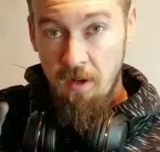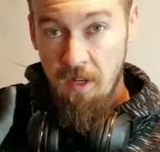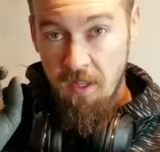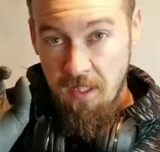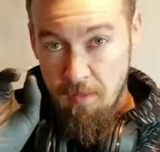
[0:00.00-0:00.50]
going
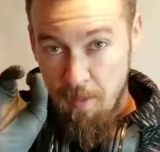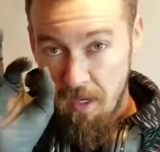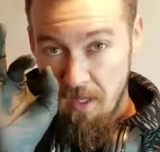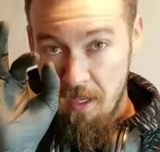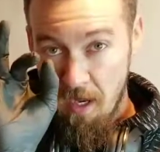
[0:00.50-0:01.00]
to
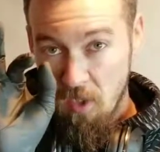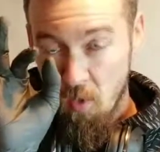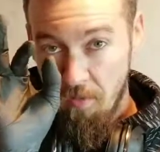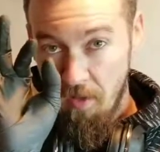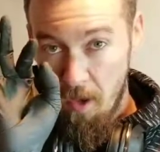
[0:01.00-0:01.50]
inspect the
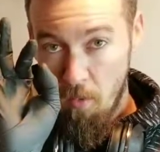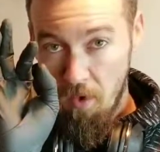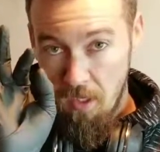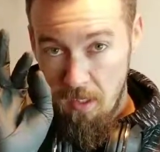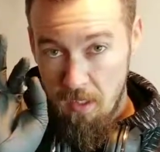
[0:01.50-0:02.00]
actual flywheel
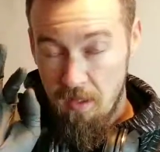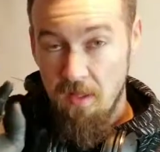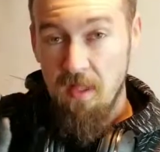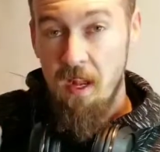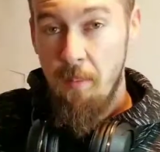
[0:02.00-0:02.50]
key. This
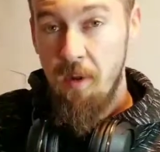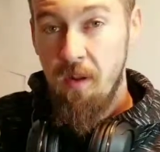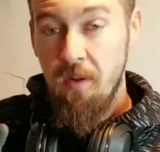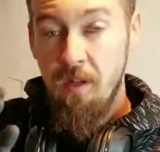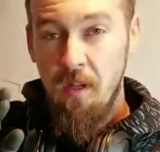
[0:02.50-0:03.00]
can happen
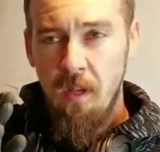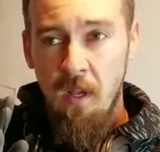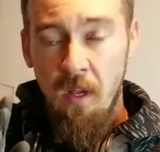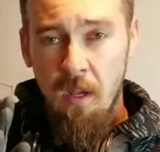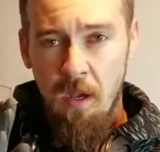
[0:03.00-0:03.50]
on
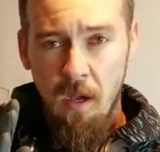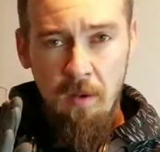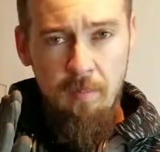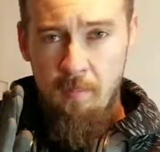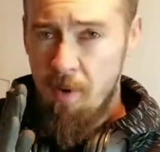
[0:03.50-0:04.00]

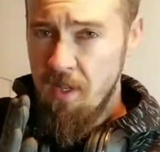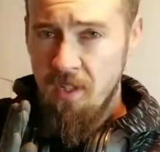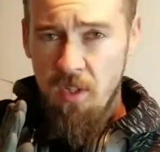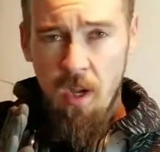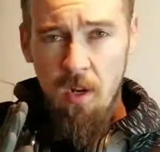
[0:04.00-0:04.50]
Briggs &
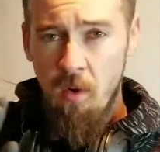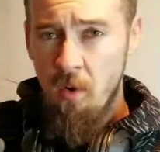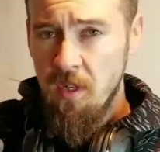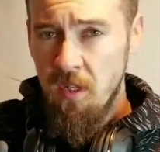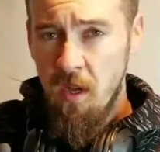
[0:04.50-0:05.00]
Stratton or
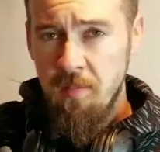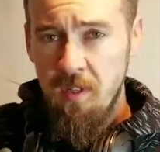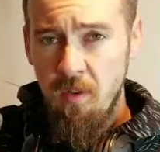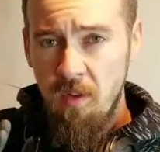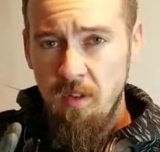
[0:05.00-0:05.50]
Tecumseh
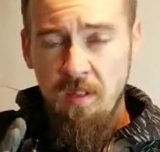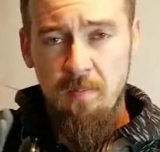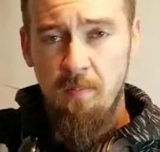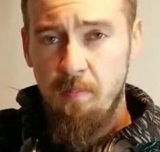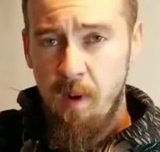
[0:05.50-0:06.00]
units,
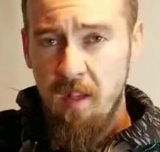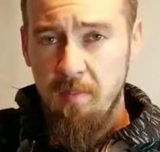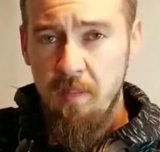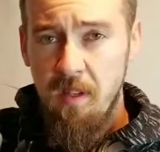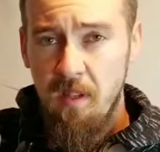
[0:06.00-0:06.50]

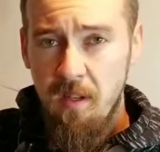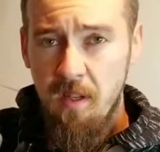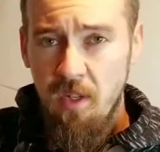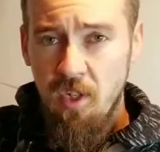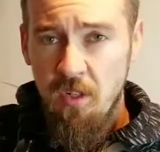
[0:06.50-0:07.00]
possibly any
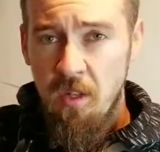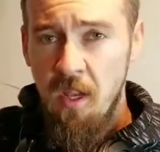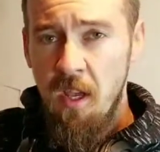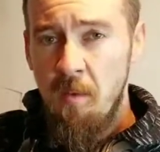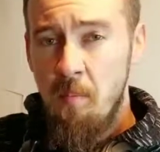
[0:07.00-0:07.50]
engine.
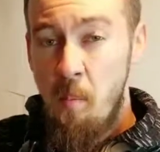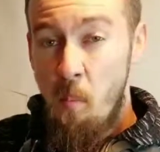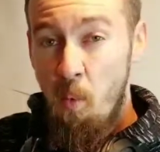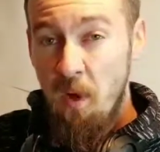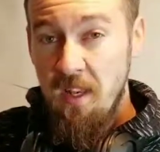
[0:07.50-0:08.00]

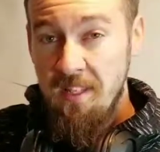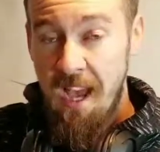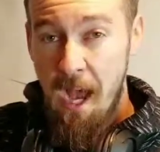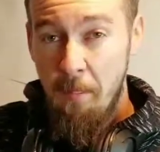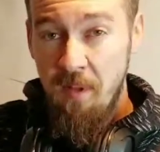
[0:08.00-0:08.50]
What has
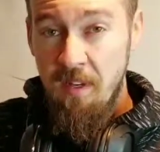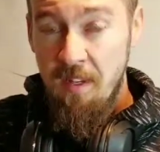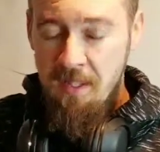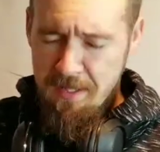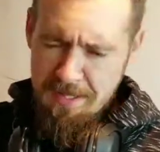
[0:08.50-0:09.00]
happened
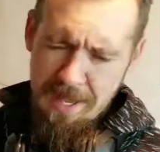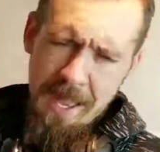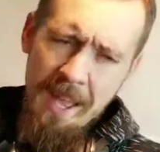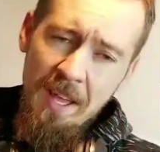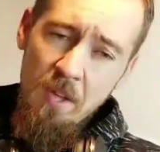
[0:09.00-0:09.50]
is
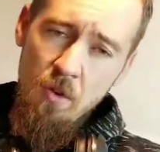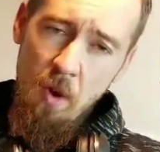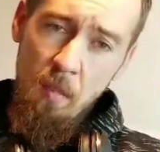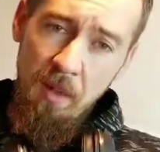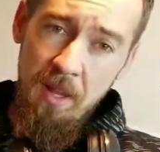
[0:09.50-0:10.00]
your
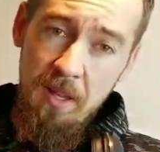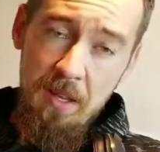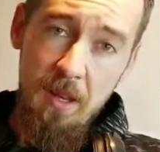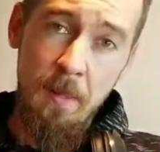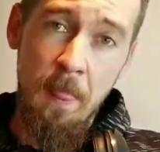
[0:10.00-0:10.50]

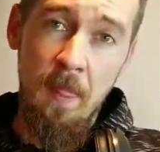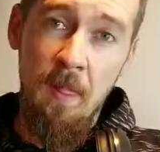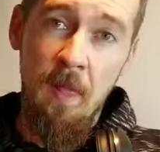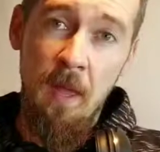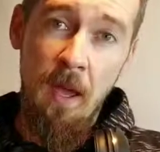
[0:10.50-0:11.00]
blade
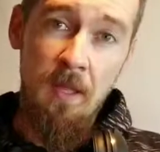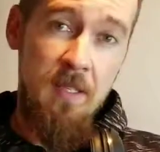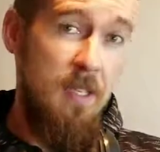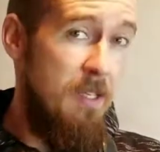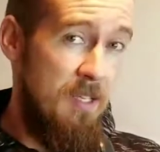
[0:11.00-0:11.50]
has
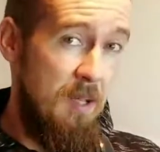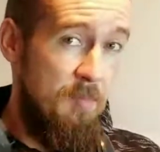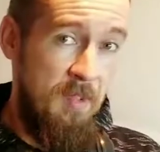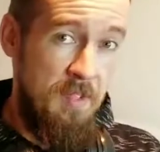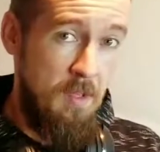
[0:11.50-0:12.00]
hit
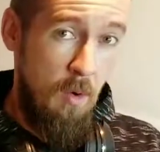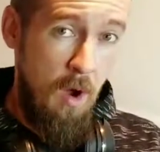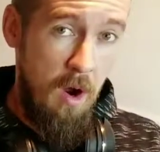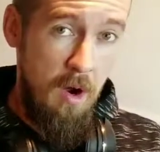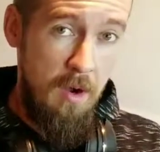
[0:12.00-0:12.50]
something so
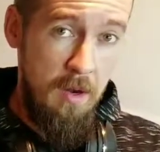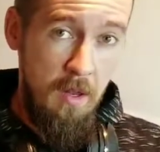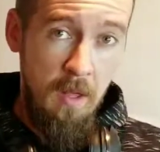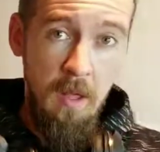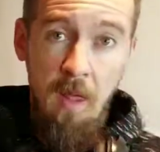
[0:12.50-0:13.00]
hard
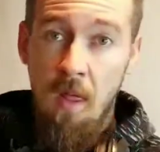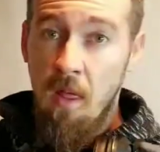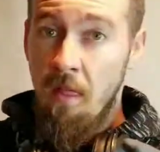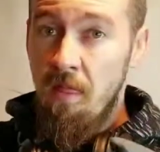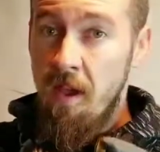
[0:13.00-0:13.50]

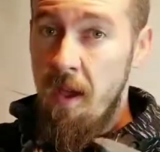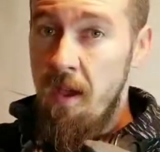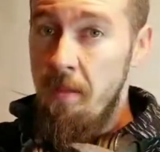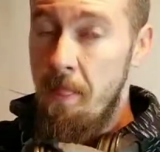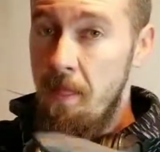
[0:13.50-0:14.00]

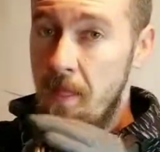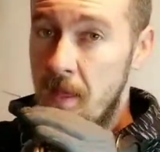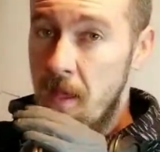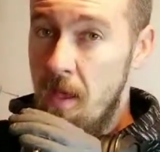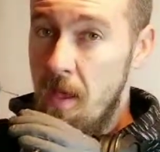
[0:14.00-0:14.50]
that
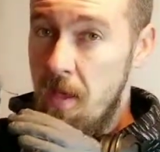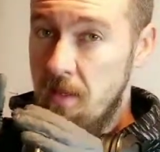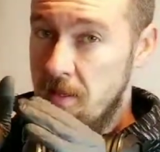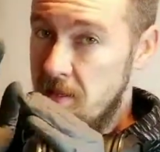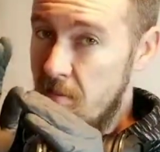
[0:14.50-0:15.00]

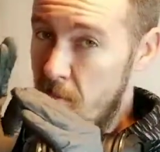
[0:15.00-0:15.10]
it's